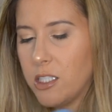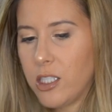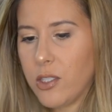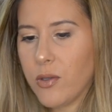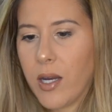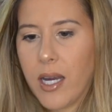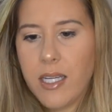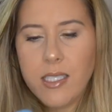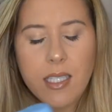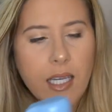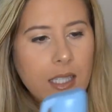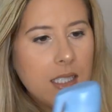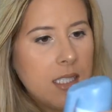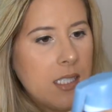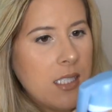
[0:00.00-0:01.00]
so you guys
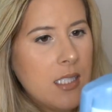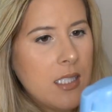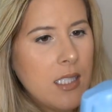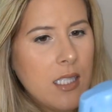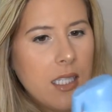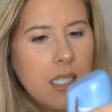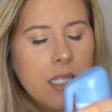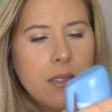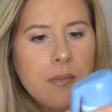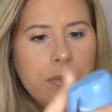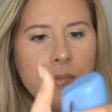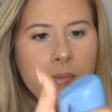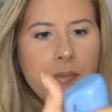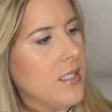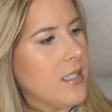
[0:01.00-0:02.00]
can see.
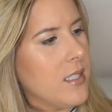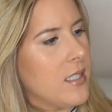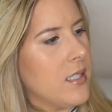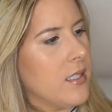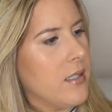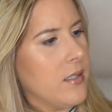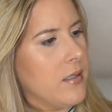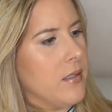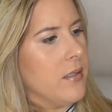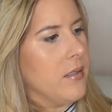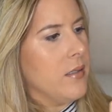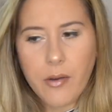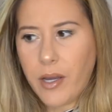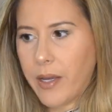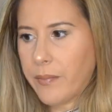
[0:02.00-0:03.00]

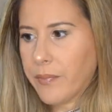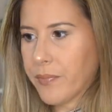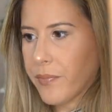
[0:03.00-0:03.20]
Okay,